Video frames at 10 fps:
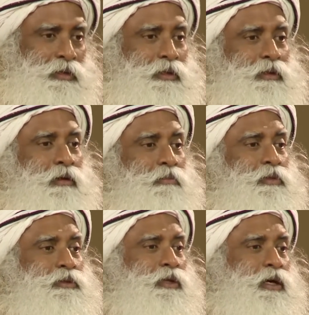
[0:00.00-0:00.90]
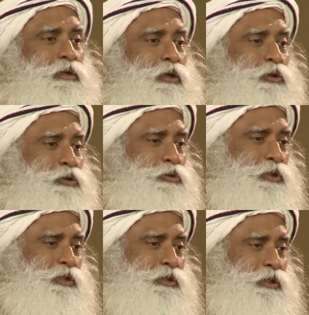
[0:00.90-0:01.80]
He almost got close to
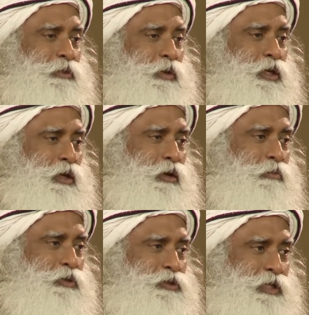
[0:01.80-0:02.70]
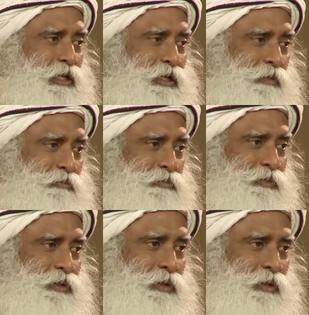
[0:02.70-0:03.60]
it, he almost killed them,
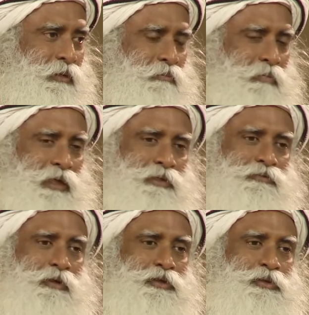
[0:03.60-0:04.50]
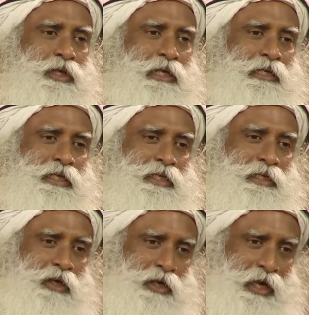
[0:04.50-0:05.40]
but fortunately they did
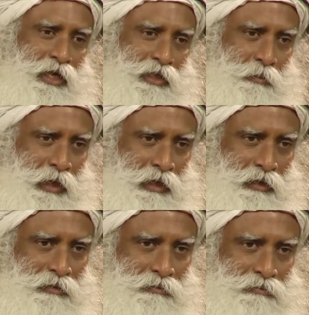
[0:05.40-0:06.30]
not die in the battle.